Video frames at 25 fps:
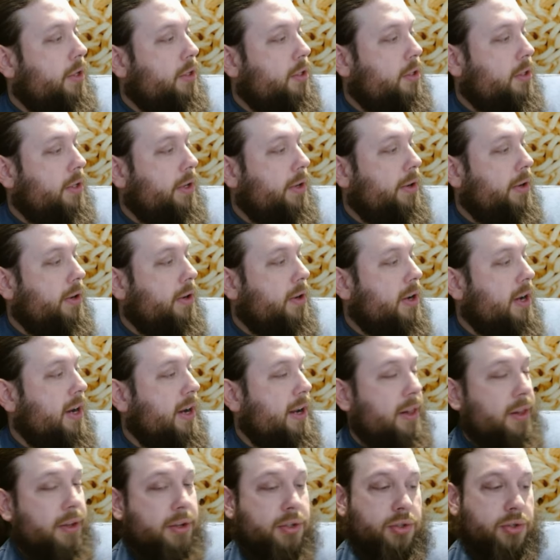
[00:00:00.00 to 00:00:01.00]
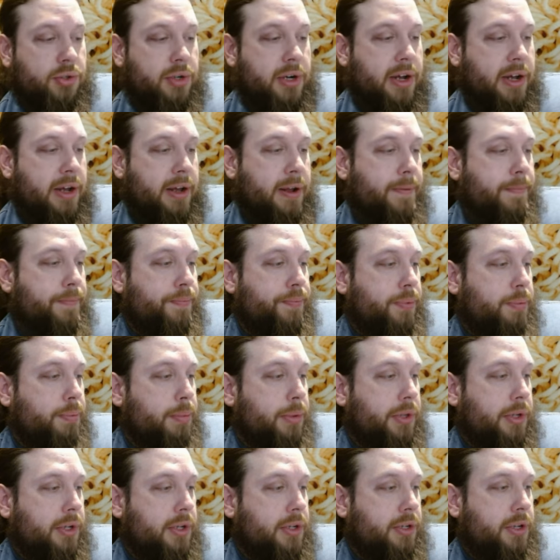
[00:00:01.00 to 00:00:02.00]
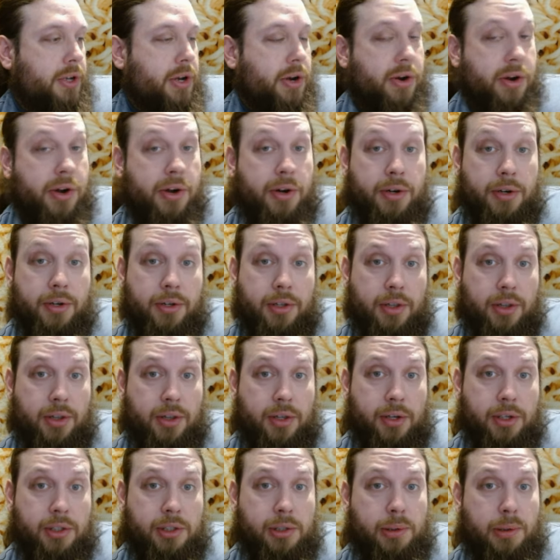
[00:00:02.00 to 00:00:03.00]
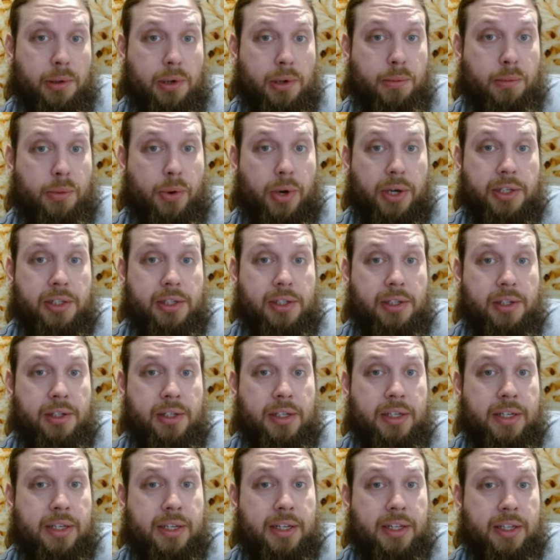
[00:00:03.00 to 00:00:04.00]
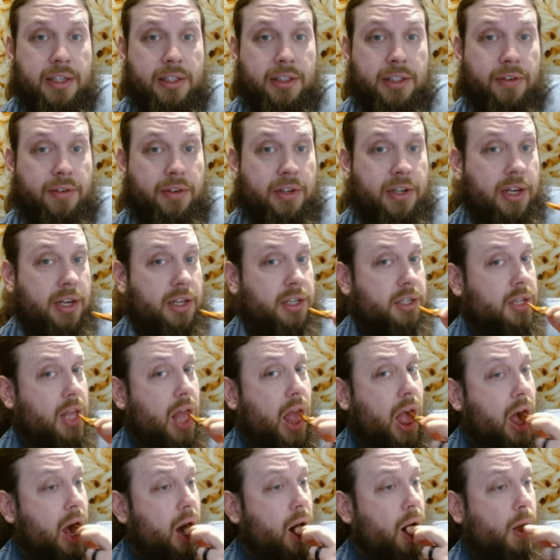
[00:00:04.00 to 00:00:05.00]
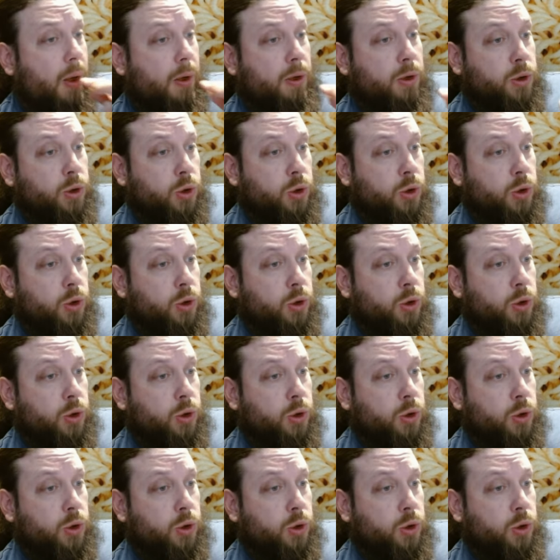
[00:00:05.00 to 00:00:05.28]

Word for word: The exterior kind of looks dry, but the interior looks moist. Let's give it a taste.